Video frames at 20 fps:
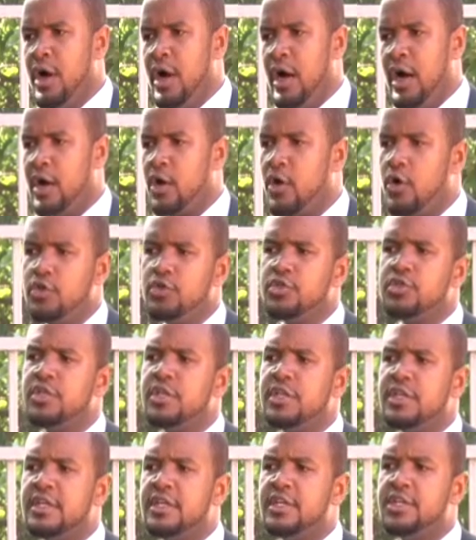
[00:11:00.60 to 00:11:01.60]
are
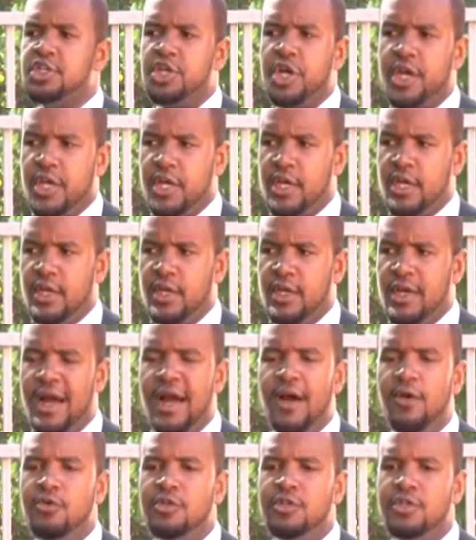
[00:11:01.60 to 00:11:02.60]
constantly checking.
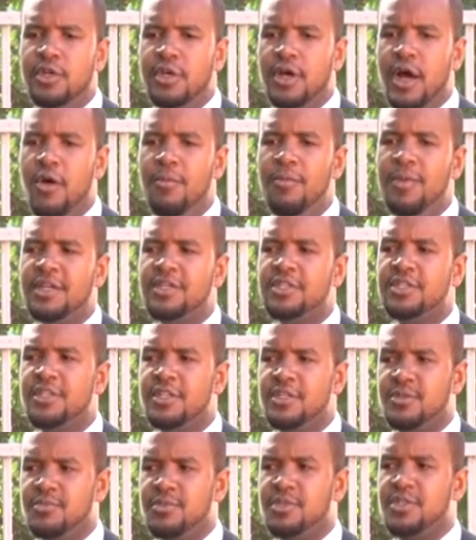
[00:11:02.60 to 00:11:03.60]
How much
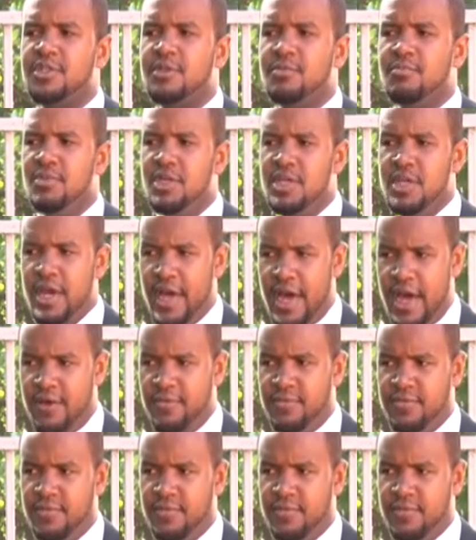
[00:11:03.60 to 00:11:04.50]
does Mr. B have?